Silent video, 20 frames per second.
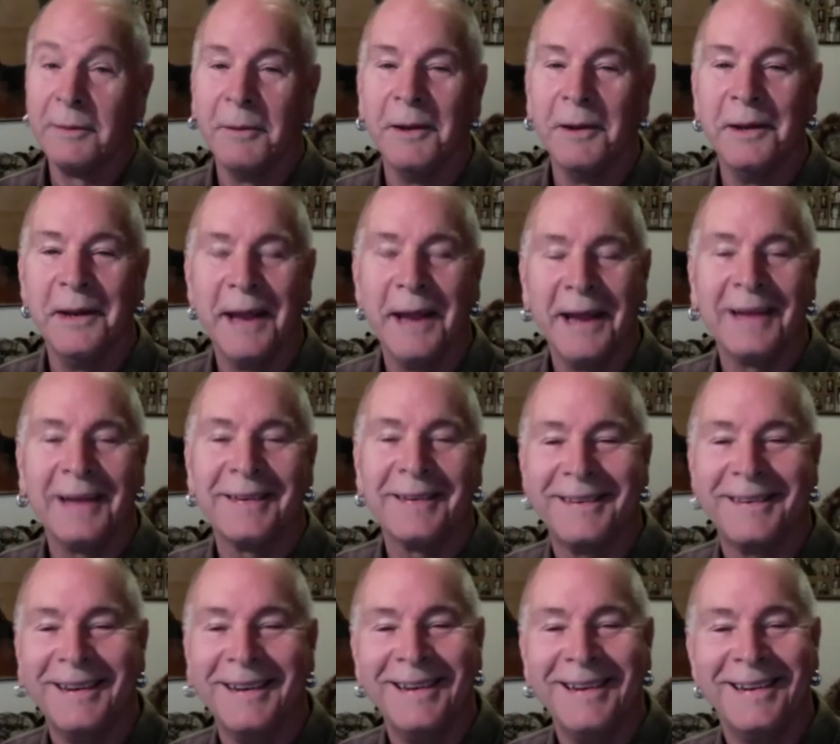
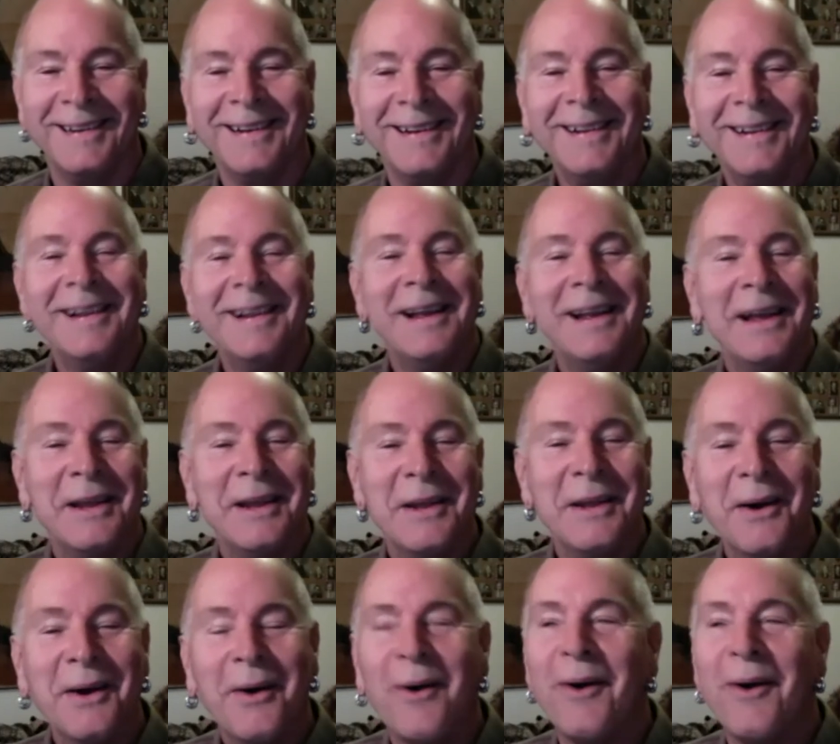nasty,
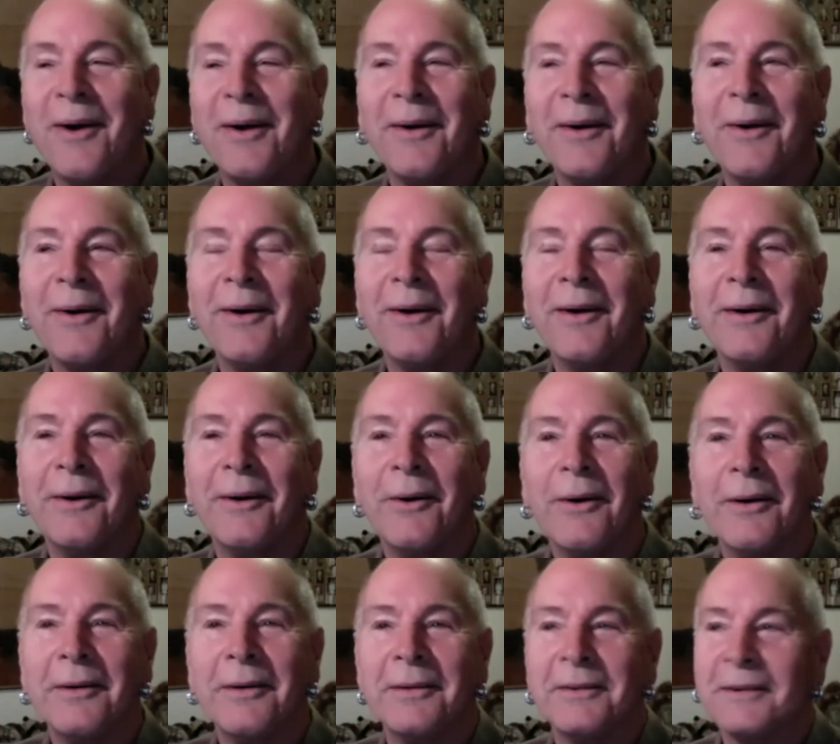
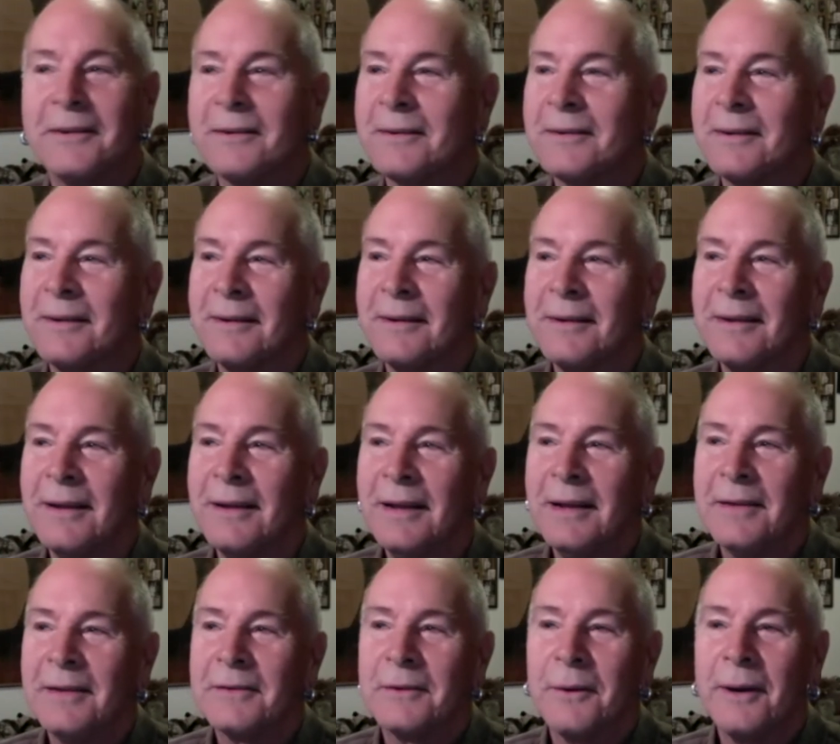or just,
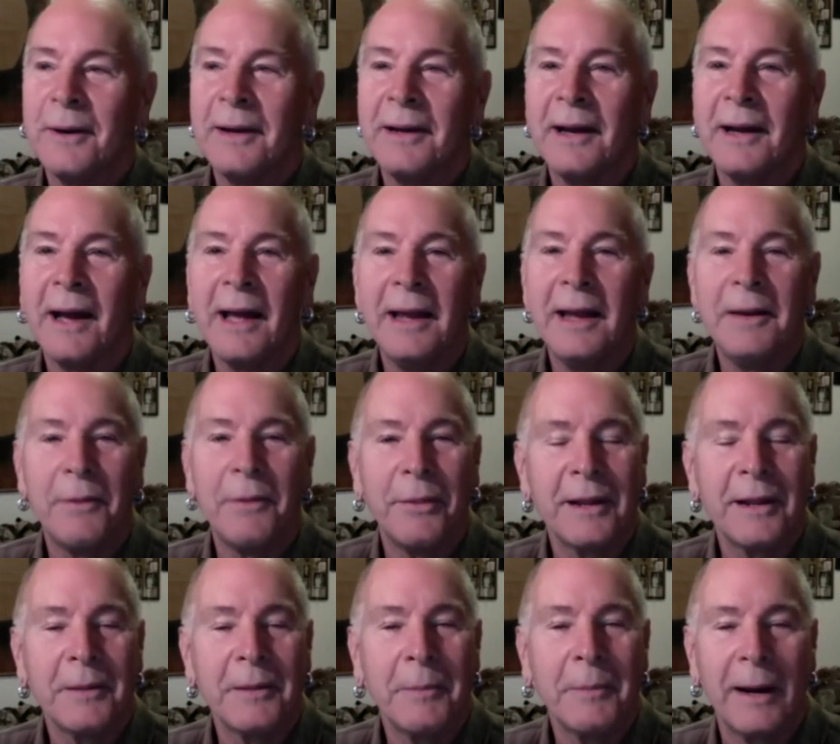so I had to
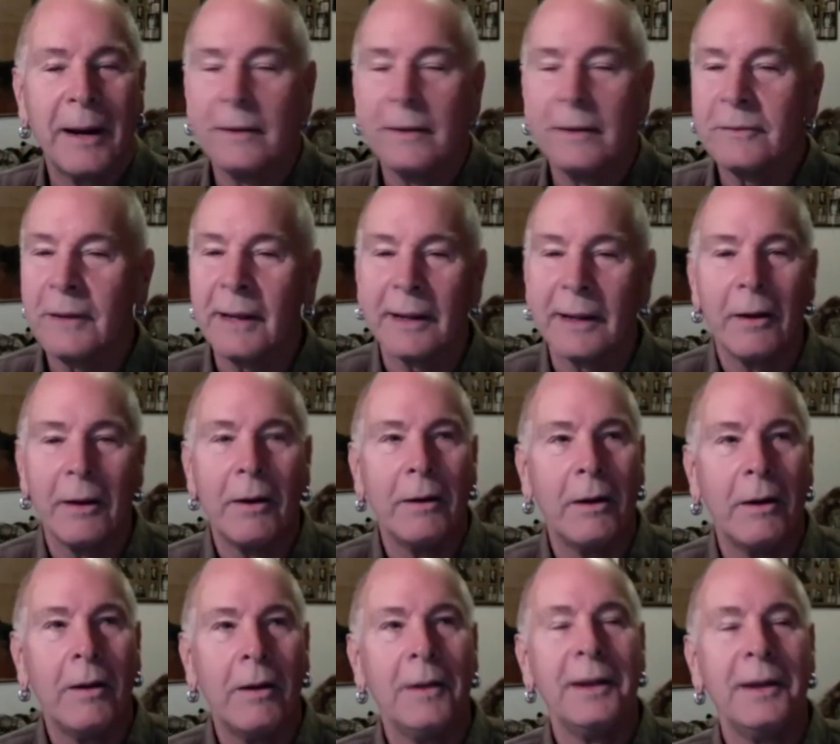think about it. It's like
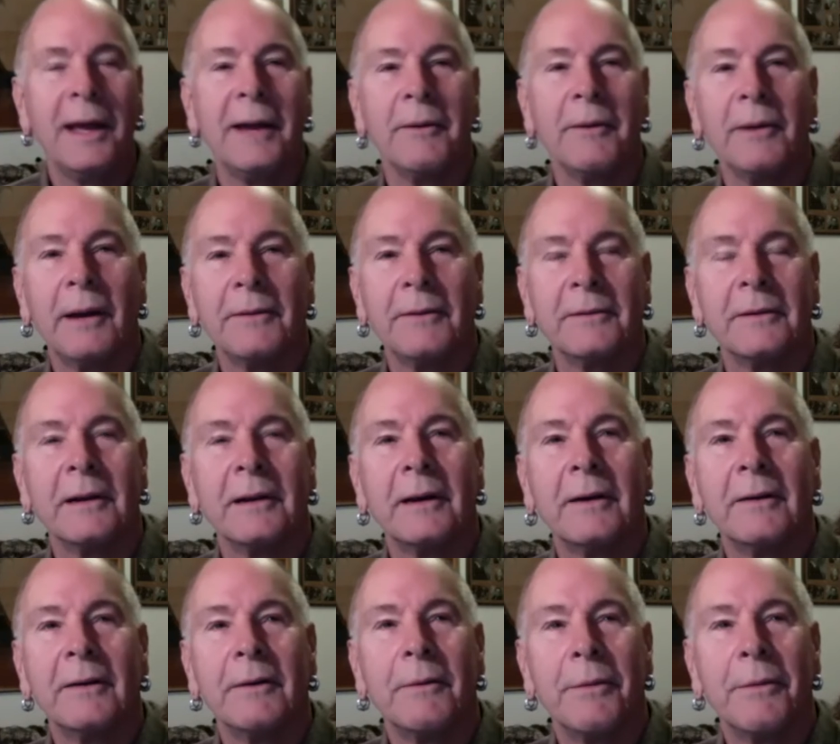all night when I was
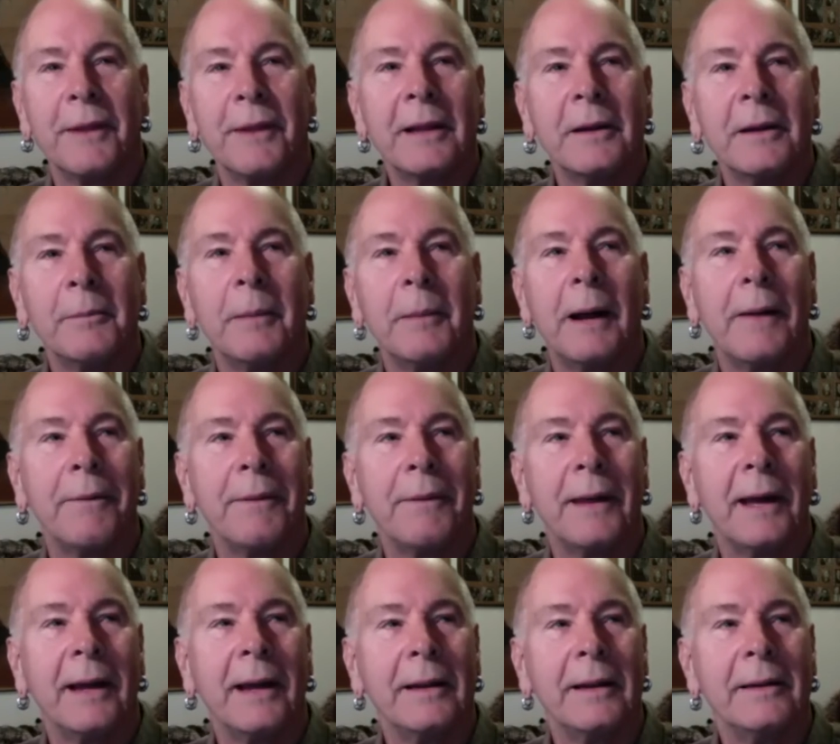there thinking about
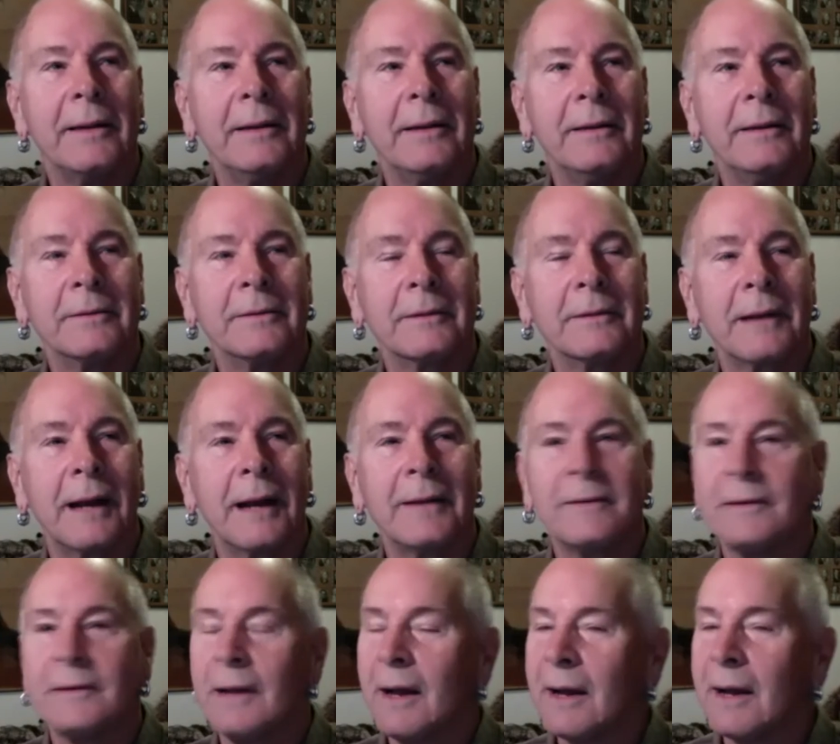that in
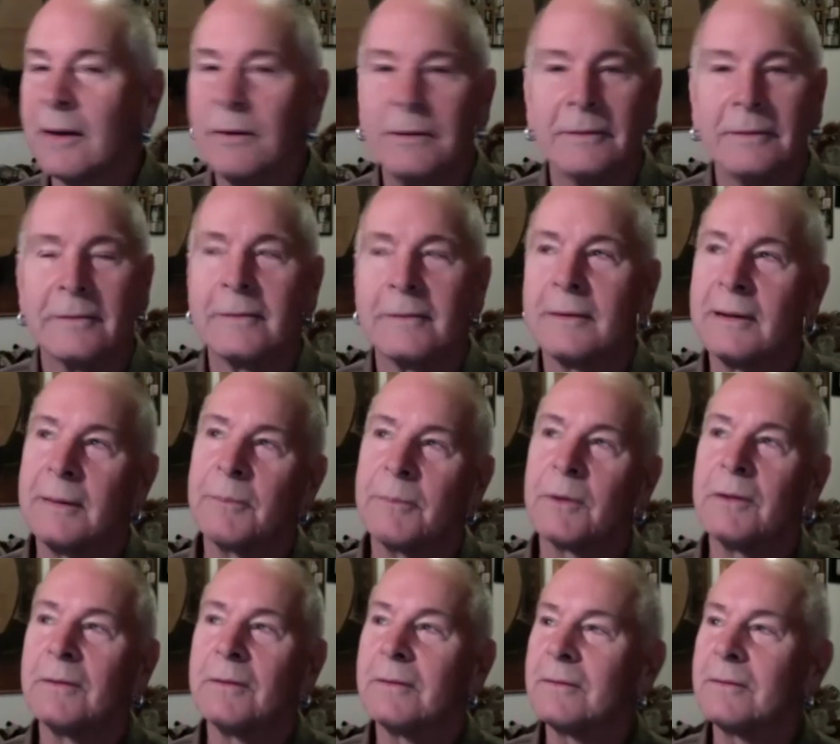Scottsdale, I couldn't sleep,
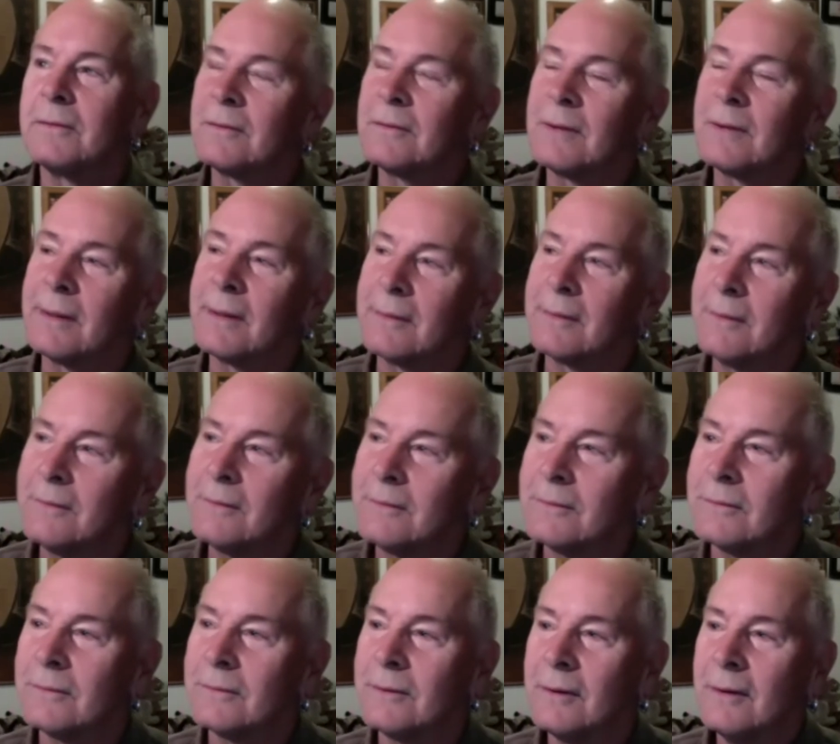because it's just like,
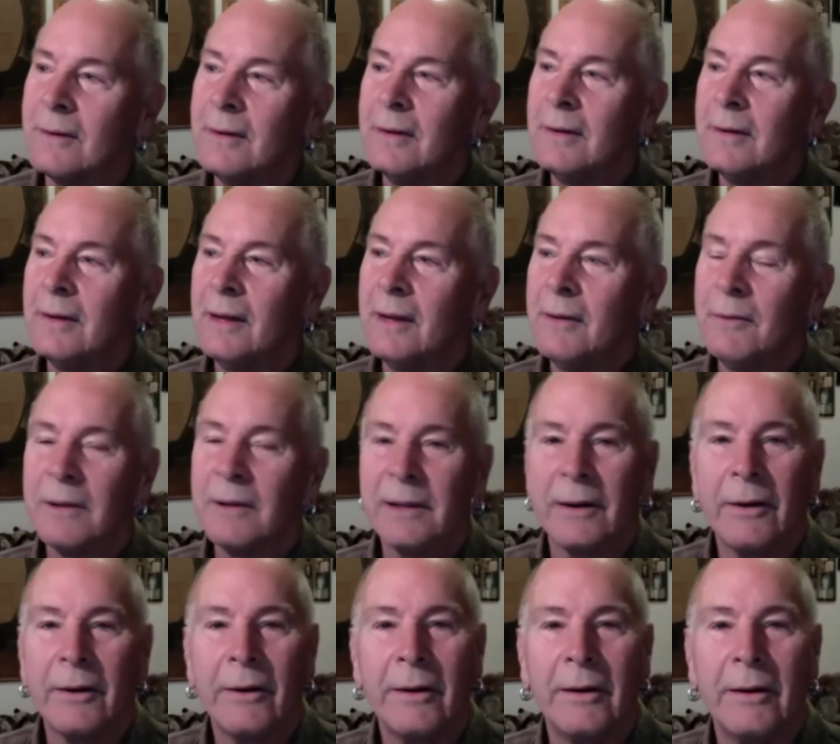that really
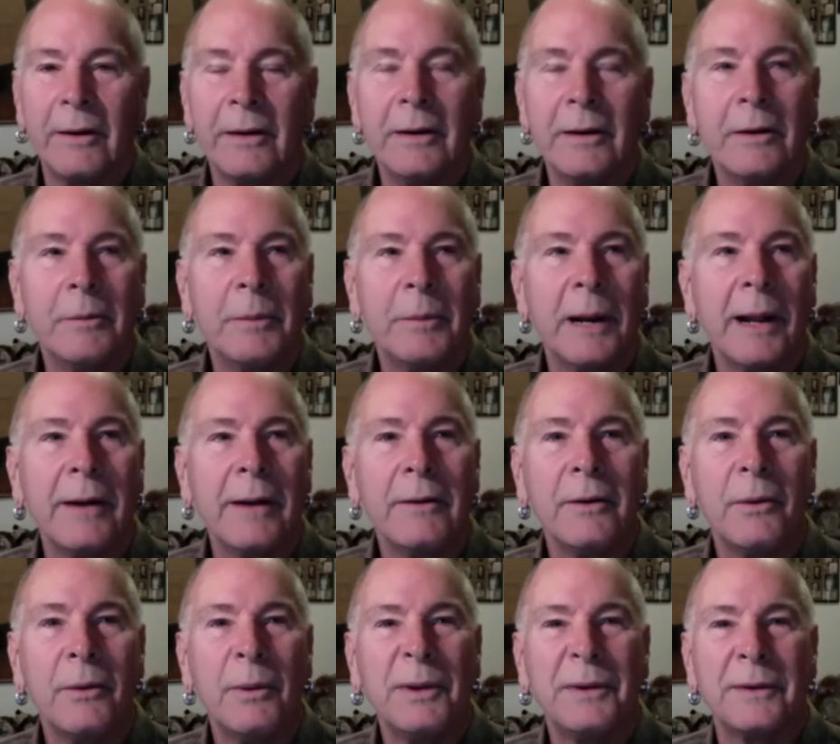hurt, but I don't know
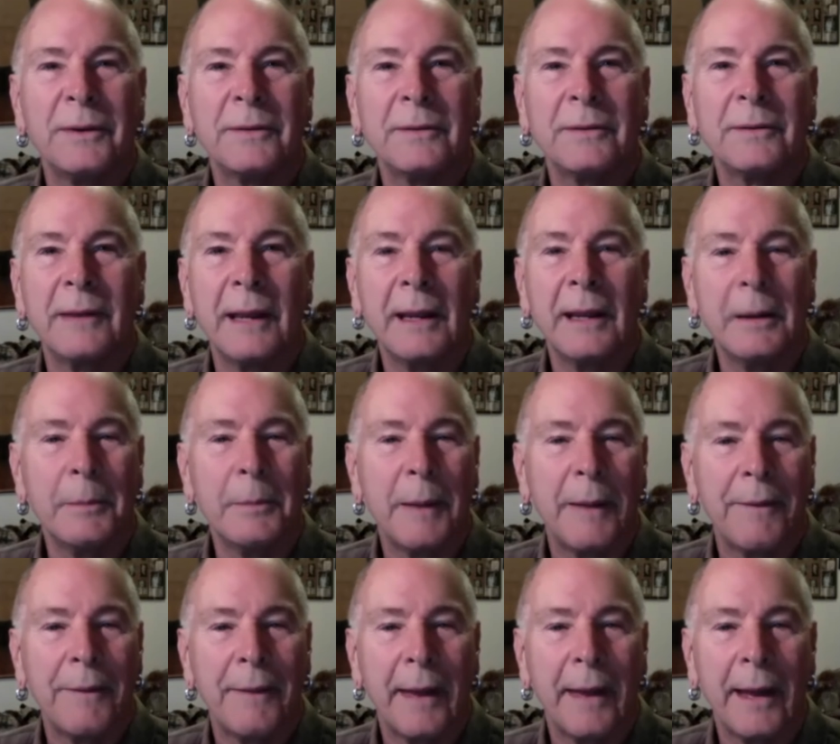what to say
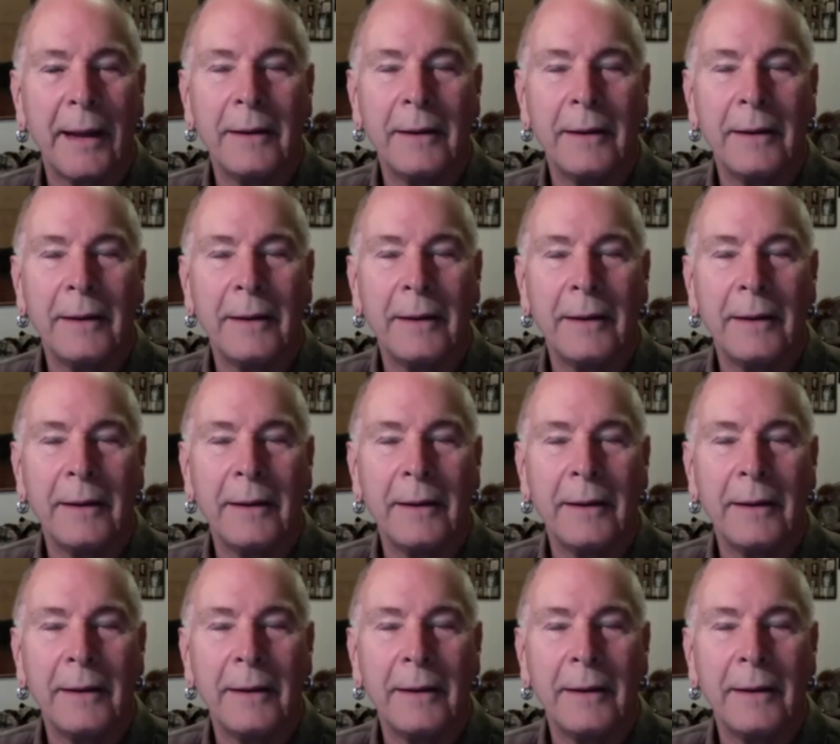about that.